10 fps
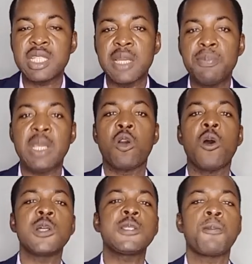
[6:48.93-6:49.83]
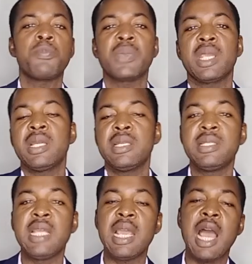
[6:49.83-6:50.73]
because
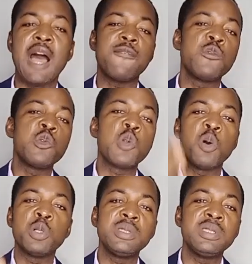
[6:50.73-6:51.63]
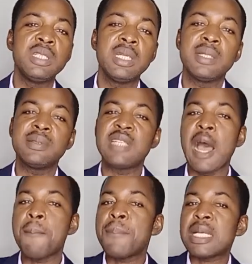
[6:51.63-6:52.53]
they have known
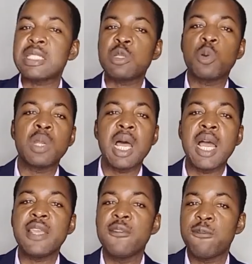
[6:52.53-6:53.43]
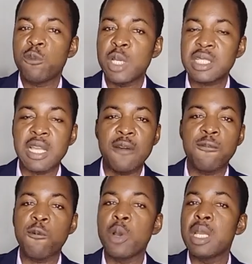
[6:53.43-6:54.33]
that particular influencer
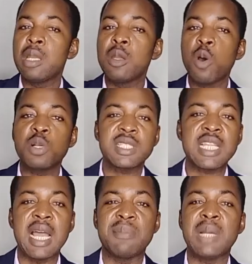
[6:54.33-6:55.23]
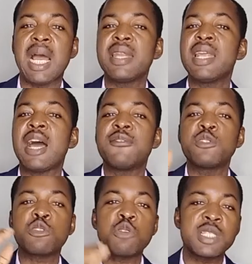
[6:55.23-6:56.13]
for a long time and they have
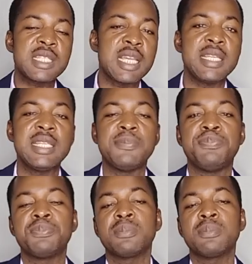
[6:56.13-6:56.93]
trusted him.